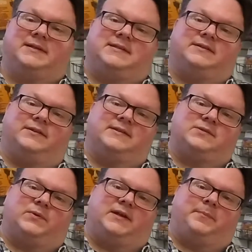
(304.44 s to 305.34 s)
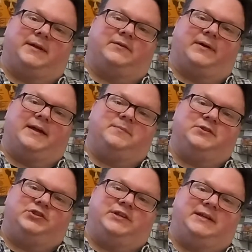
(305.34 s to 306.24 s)
deal this week, Big Red
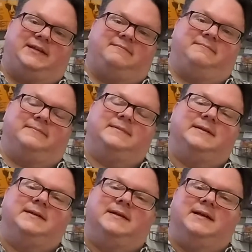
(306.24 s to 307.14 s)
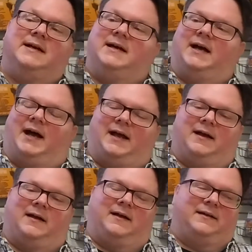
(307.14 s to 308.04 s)
Machine.
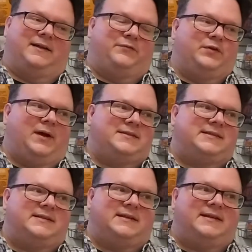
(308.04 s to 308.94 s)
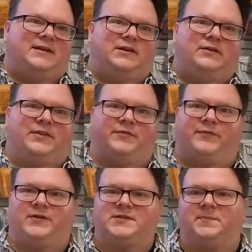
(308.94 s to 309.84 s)
Uh, if you guys didn't hear the
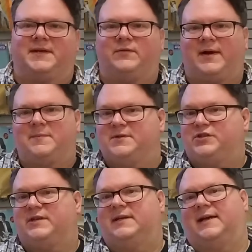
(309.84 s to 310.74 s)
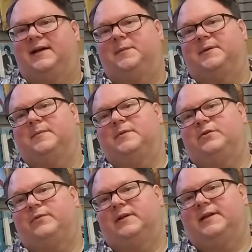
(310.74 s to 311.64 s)
first Big Red Machine album,
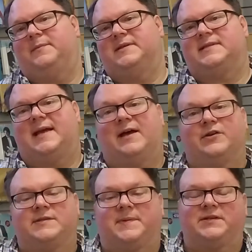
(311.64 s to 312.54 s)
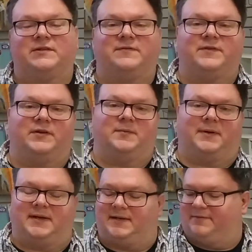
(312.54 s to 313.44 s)
you really missed out, especially if you're a
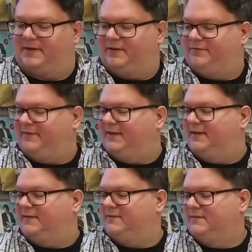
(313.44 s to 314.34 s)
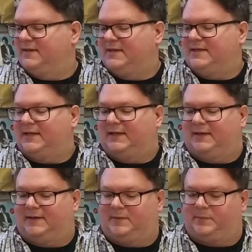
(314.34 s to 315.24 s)
Bon Iver fan.
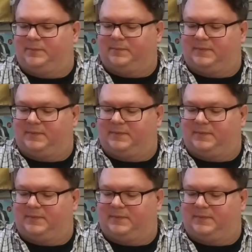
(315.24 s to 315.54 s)
Um,